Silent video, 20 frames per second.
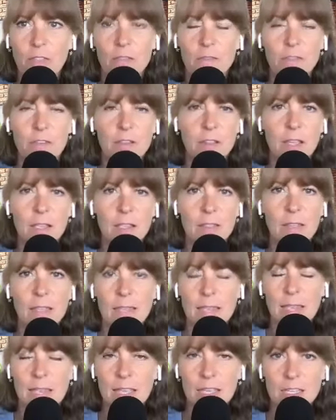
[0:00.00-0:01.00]
they feel like they
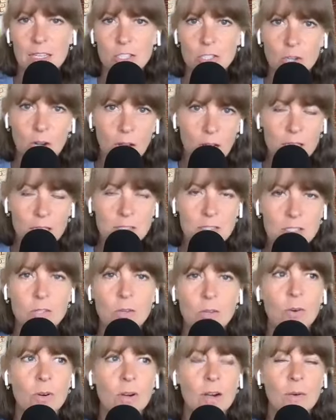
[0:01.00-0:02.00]
can't trust
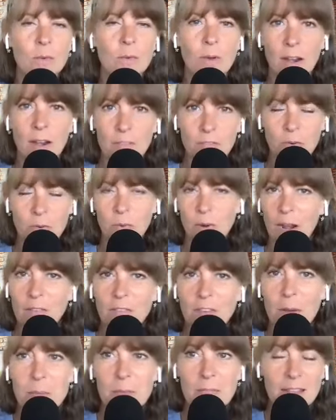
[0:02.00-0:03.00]
or whatever.
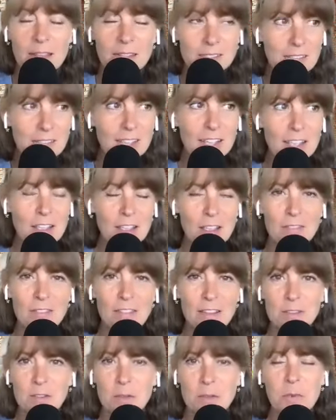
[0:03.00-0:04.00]
I mean,
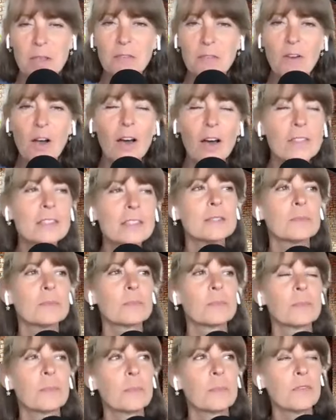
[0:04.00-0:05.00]
we have all these
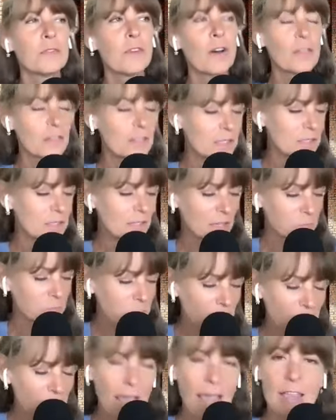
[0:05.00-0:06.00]
like
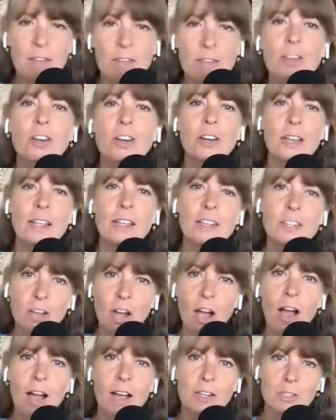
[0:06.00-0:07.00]
behavior in
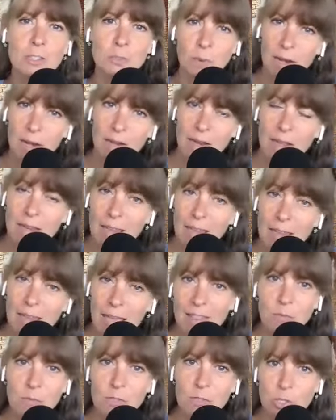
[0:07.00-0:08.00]
dogs, right? Again,
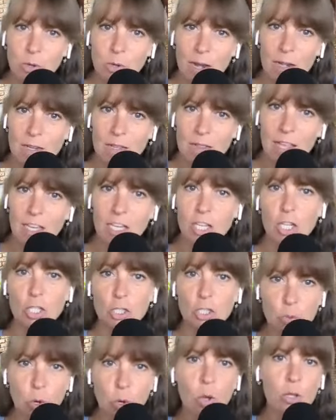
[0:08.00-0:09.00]
that we're trying to like
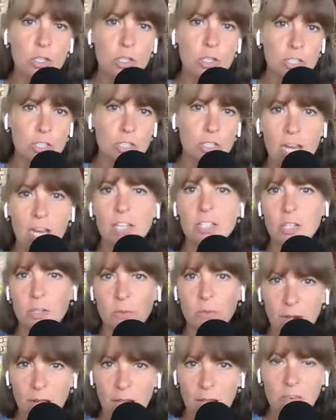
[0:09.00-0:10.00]
control or
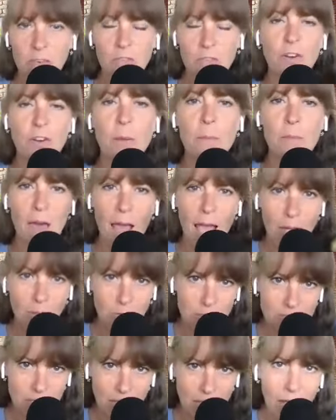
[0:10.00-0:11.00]
change or whatever from the
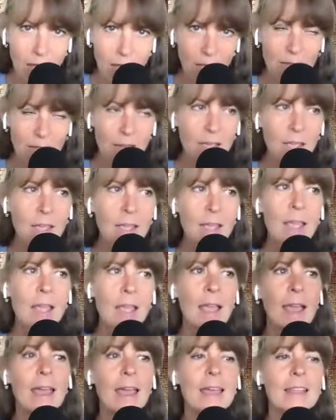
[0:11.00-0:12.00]
outside.
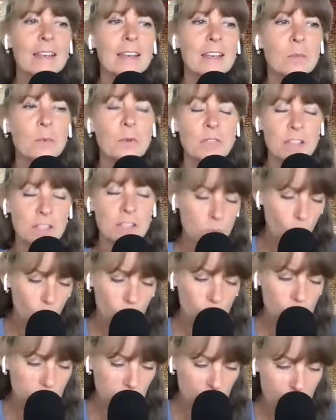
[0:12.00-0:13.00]
Right. And with these
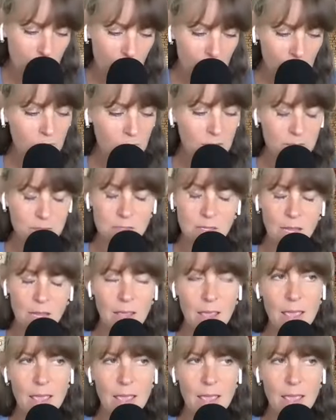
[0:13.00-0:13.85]
older methods